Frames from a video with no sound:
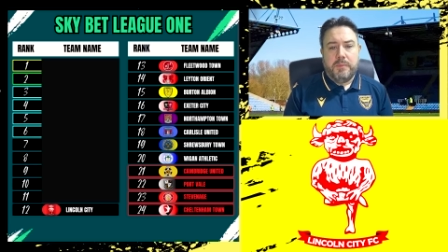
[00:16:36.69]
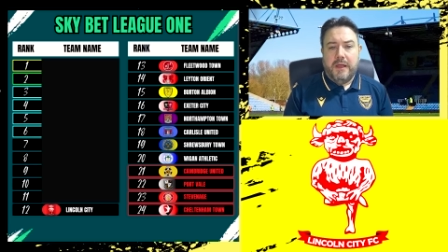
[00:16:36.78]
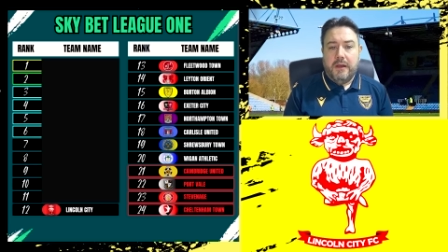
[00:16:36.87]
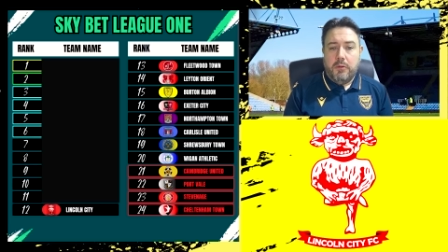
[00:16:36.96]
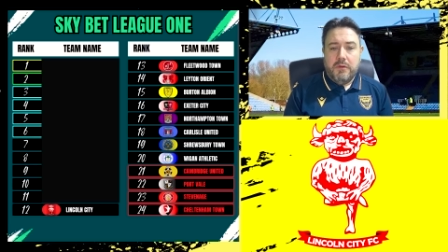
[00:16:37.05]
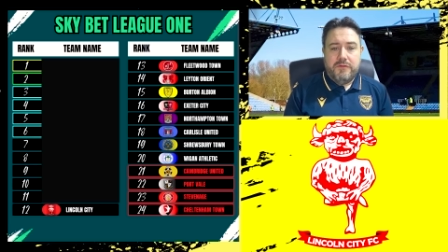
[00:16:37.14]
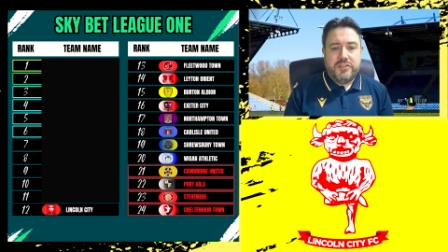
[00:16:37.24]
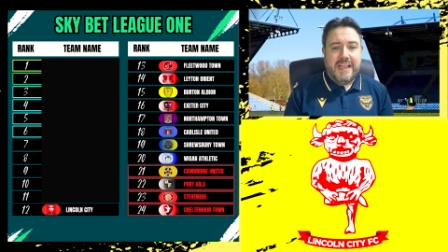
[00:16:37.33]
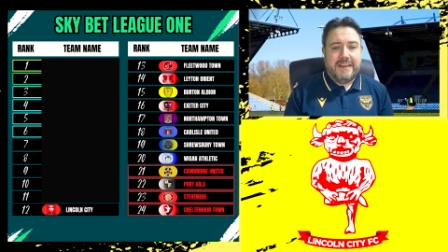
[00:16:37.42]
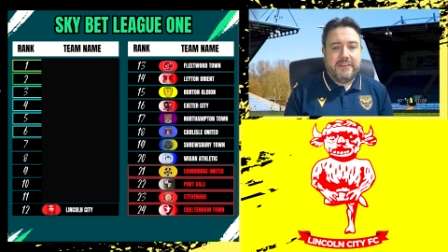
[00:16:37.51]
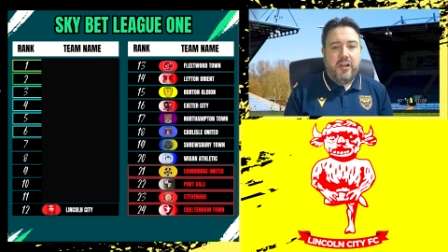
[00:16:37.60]
But along with
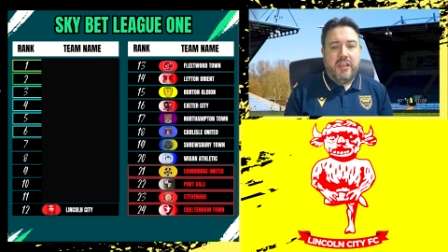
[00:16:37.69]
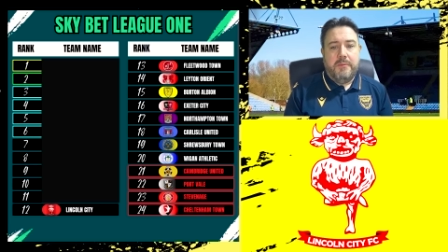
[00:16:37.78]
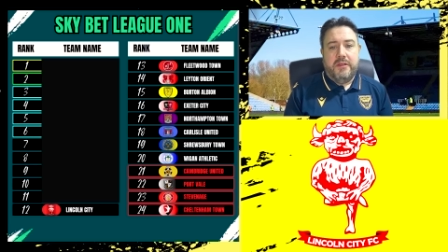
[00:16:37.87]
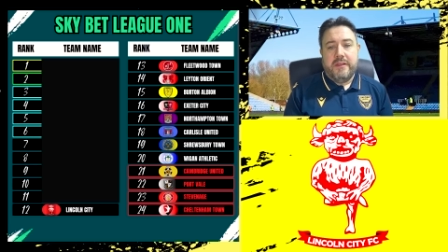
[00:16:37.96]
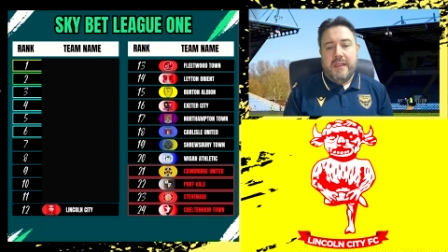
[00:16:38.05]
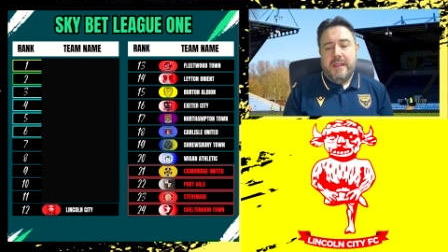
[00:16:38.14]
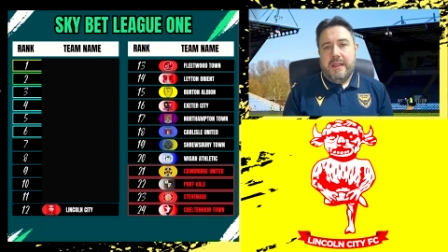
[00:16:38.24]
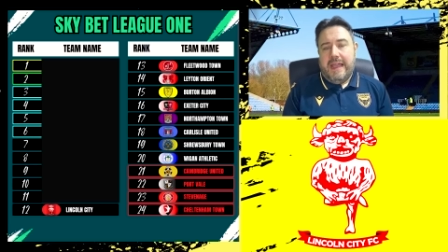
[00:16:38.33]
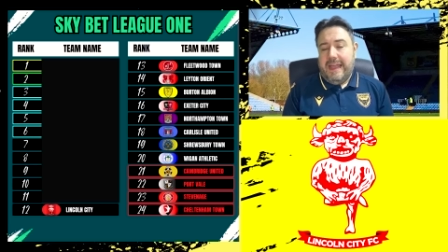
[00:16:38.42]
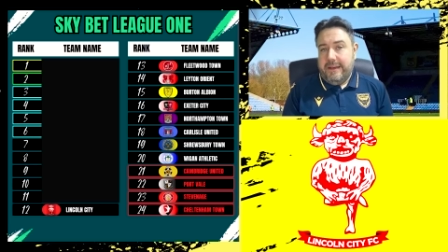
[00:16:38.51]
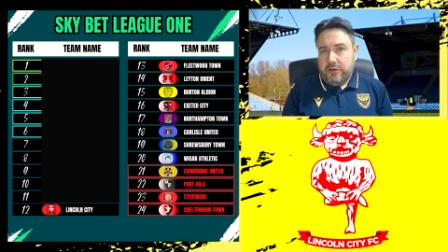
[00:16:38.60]
Jack Diamond
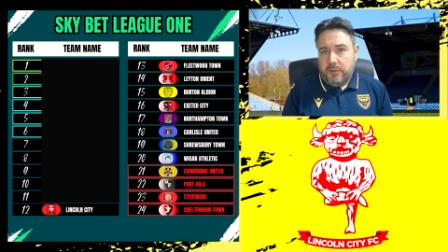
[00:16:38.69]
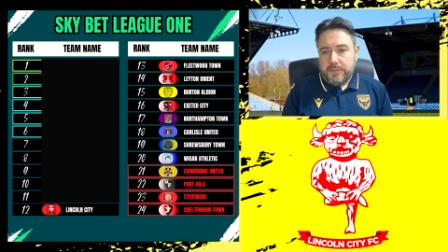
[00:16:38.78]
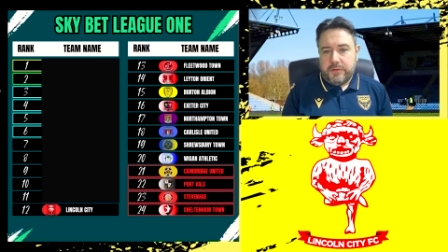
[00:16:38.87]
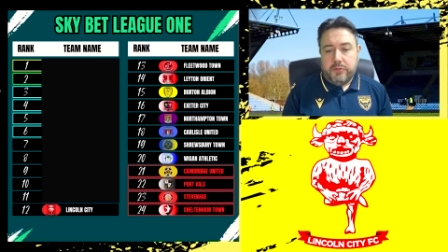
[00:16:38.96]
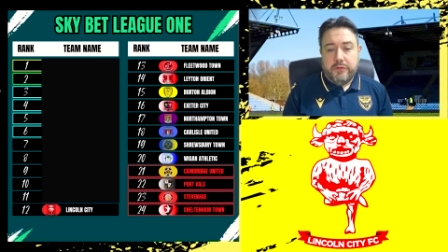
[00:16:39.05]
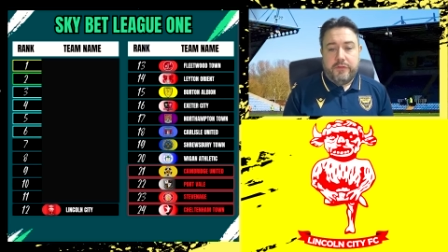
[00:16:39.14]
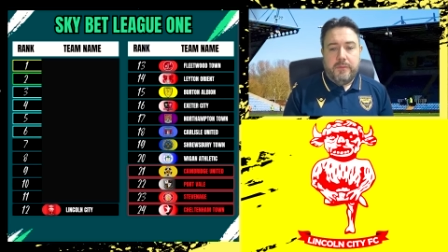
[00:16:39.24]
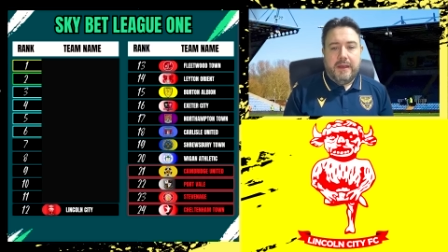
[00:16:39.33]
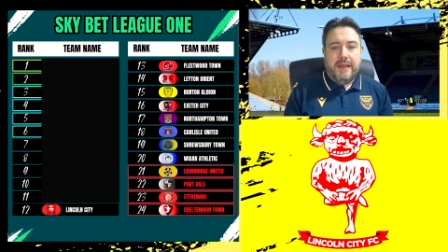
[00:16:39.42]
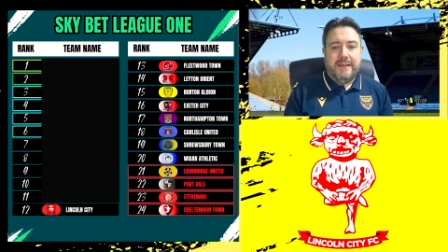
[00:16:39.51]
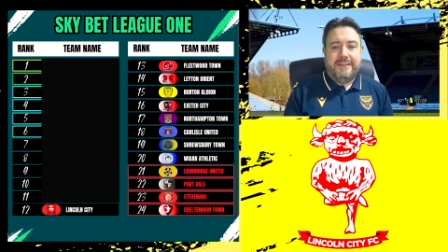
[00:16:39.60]
and top scorer from
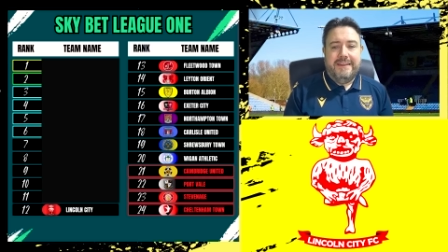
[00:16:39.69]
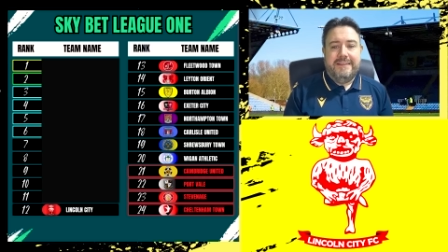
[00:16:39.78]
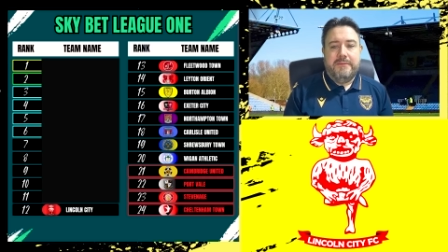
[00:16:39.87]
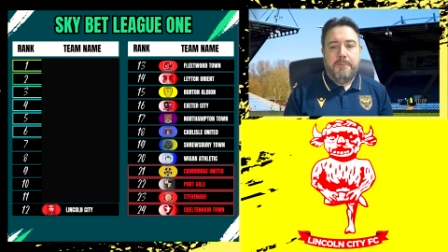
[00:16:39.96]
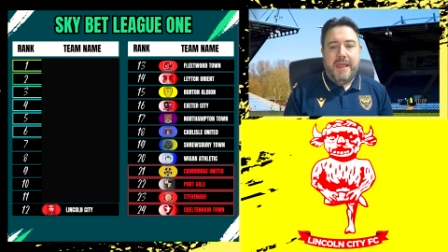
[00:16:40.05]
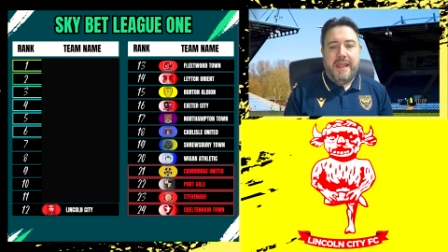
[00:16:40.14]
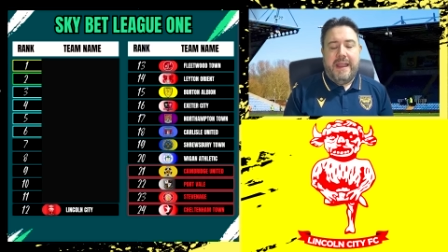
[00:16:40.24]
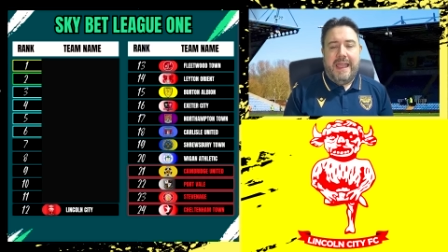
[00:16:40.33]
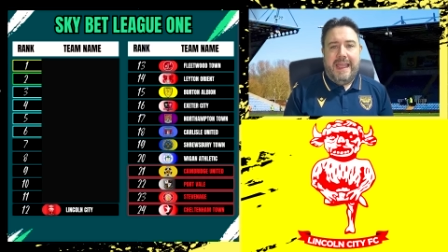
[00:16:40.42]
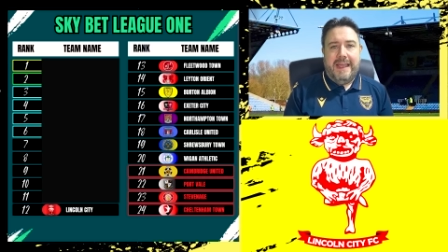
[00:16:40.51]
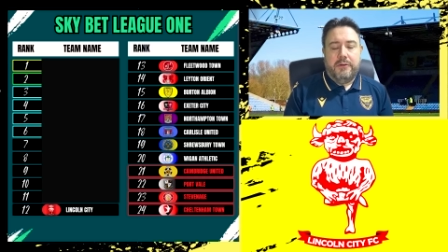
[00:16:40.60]
last season, Ben
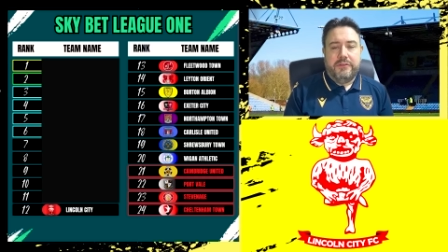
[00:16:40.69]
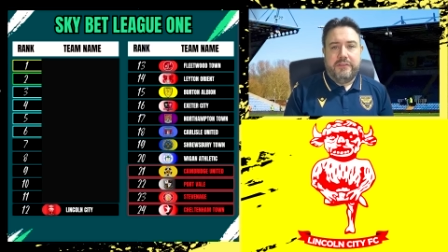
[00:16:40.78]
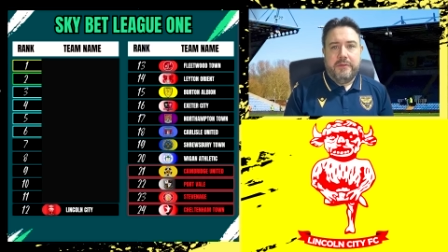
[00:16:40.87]
House,